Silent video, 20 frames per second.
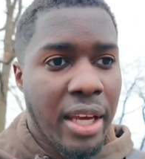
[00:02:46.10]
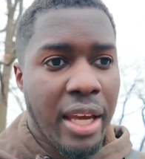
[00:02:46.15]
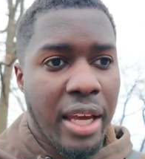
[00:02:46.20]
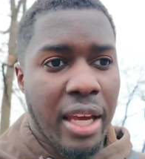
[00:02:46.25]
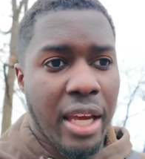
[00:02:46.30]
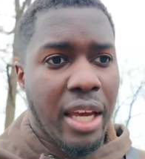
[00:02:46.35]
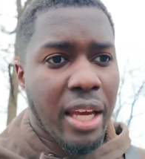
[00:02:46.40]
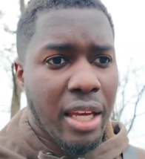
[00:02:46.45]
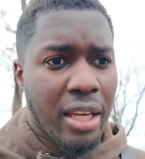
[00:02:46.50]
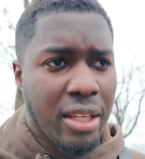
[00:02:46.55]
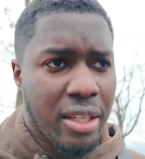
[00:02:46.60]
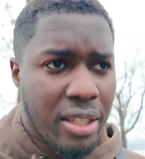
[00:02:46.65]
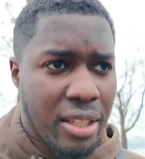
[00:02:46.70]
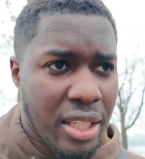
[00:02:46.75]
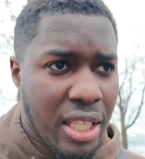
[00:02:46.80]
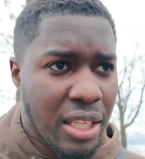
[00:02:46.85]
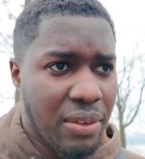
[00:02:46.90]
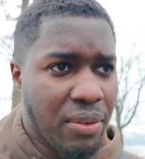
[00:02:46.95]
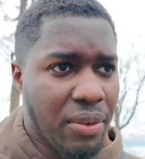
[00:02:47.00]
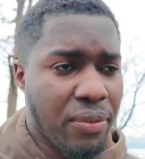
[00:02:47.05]
And
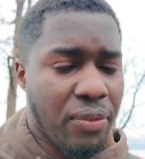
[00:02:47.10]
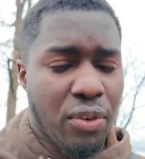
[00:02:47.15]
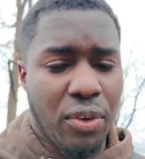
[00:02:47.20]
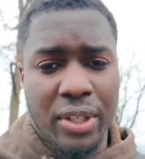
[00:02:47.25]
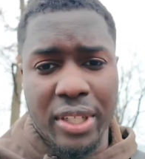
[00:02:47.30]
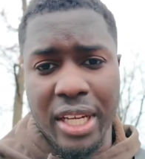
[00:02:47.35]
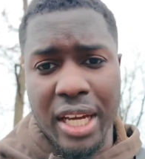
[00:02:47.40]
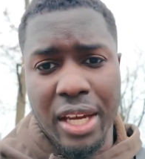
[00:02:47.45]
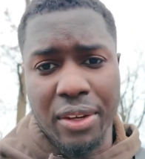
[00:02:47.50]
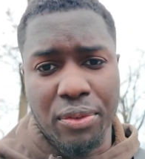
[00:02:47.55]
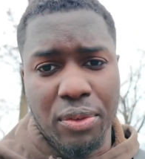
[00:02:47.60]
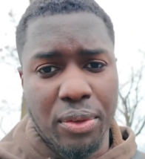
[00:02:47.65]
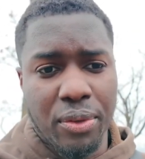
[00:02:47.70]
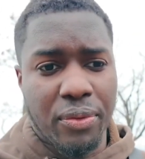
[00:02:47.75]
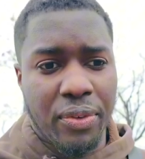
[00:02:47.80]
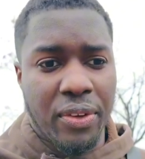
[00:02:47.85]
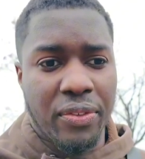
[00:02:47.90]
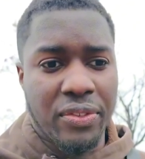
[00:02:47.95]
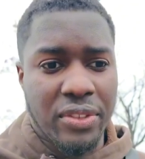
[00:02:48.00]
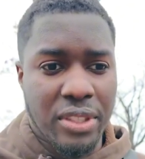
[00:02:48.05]
even for an iPhone
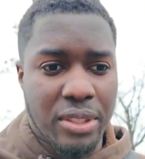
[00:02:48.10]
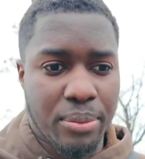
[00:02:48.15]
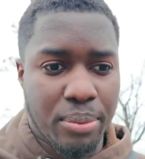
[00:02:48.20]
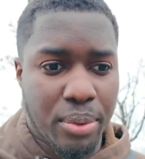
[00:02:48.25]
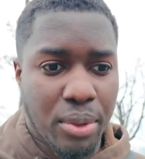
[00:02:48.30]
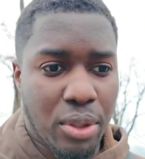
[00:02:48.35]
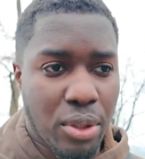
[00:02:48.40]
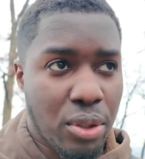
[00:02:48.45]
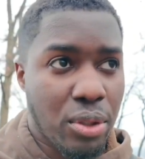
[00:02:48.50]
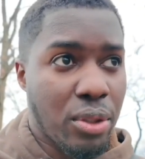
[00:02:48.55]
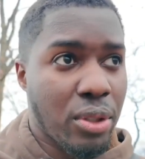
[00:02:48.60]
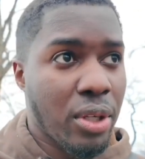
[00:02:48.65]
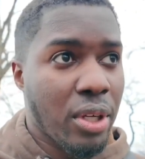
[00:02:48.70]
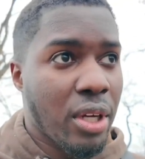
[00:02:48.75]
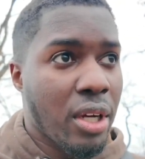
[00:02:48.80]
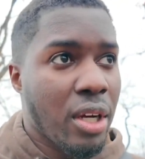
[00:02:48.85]
15 Pro,